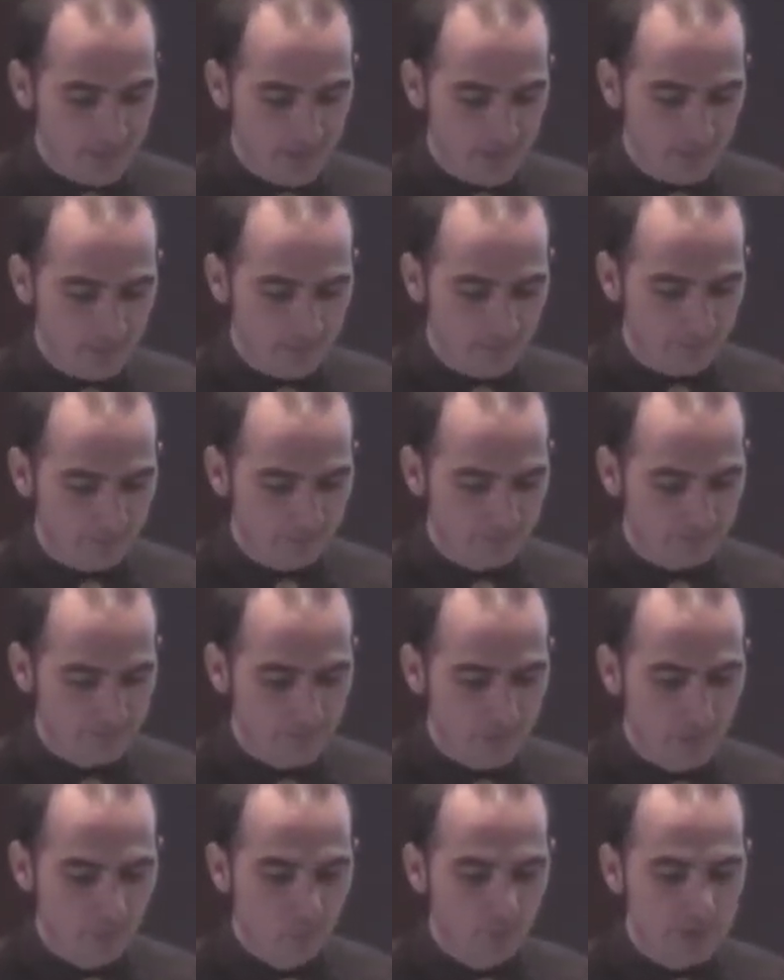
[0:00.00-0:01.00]
Um,
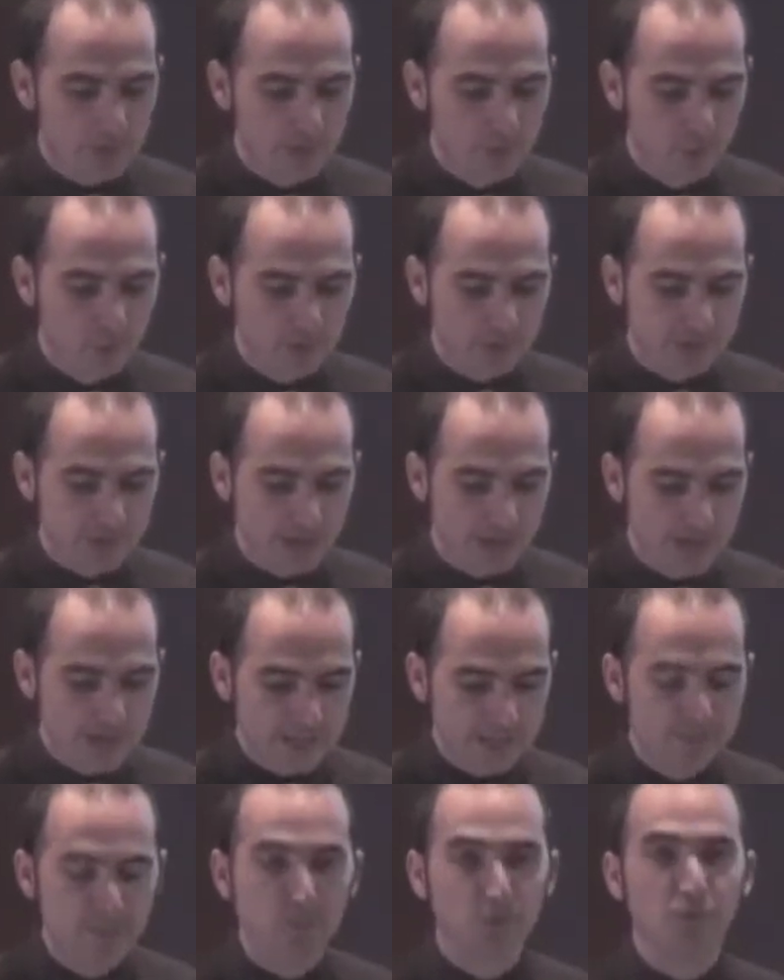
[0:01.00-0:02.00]
rituals
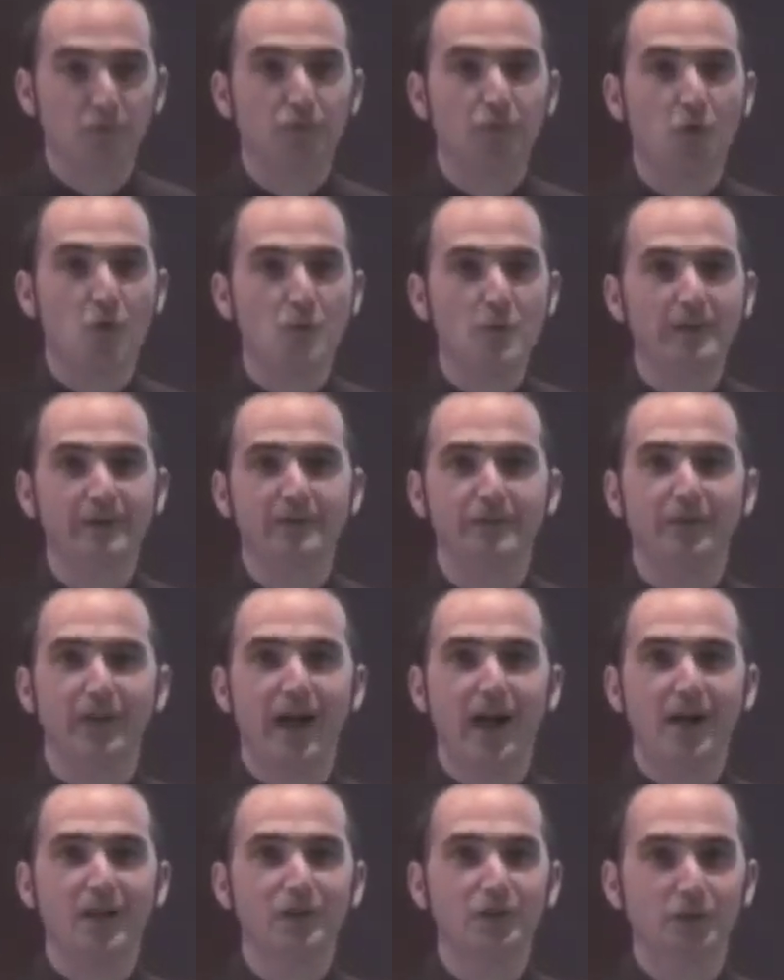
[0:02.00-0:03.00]
as performative
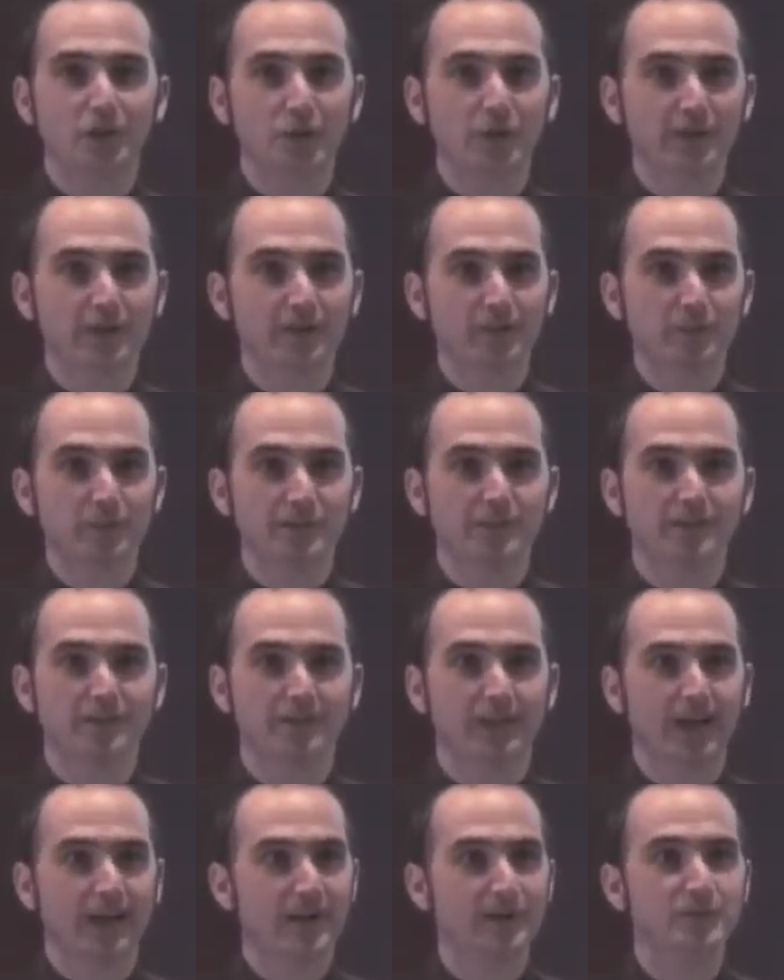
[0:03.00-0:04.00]
algorithms.
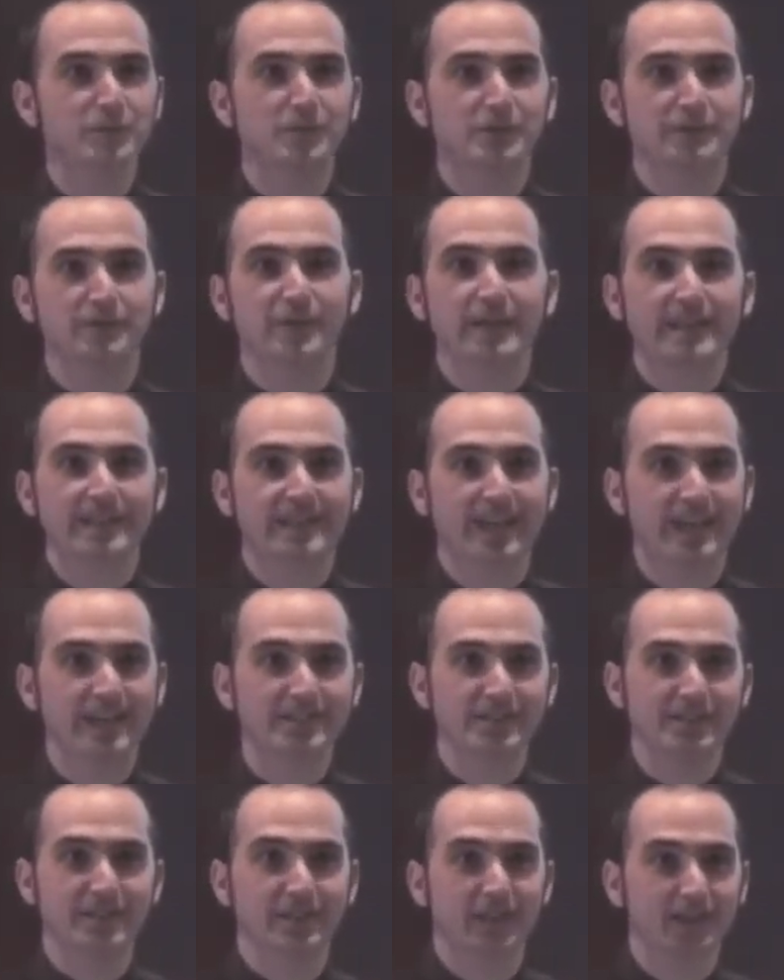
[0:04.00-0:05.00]
Ah, That's
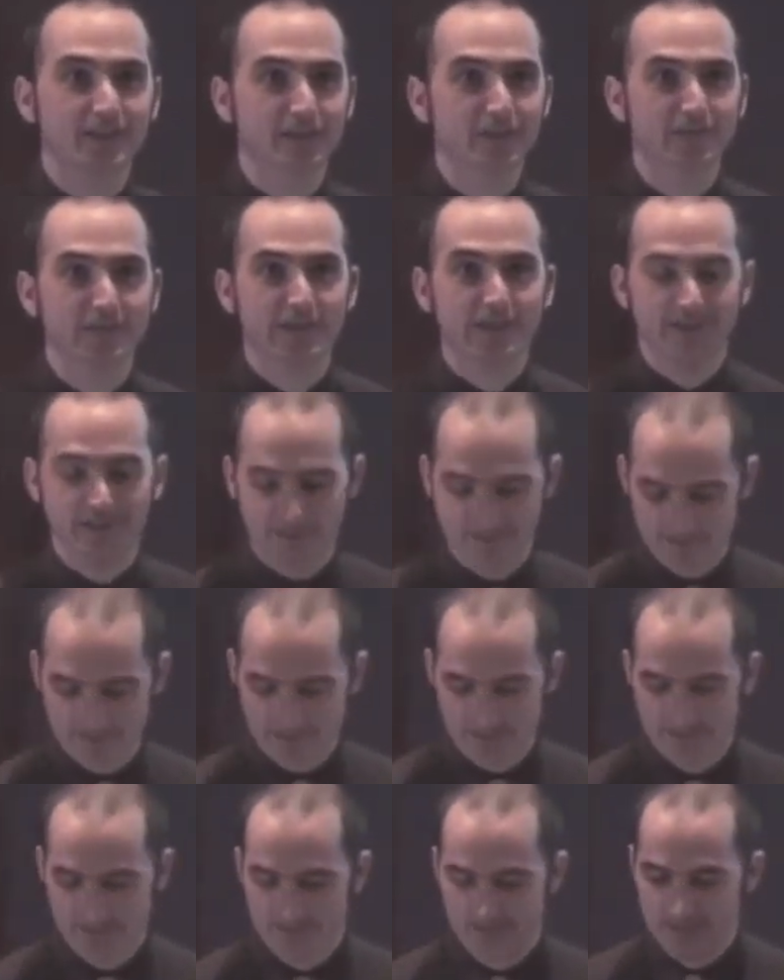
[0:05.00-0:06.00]
fantastic. I love
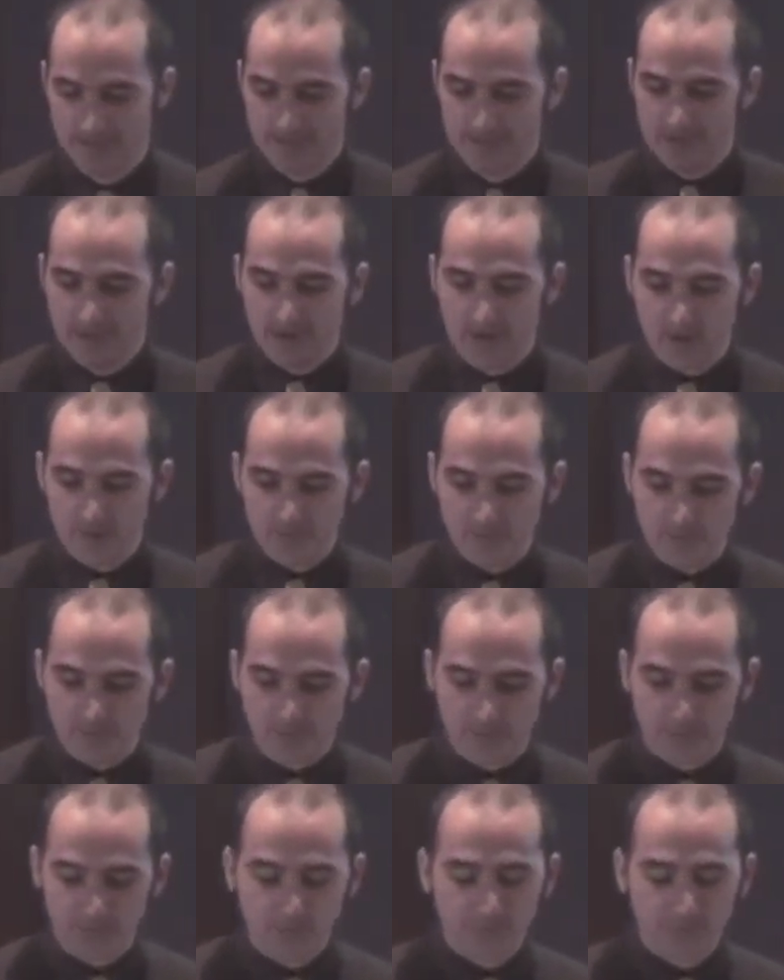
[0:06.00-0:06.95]
that. Um,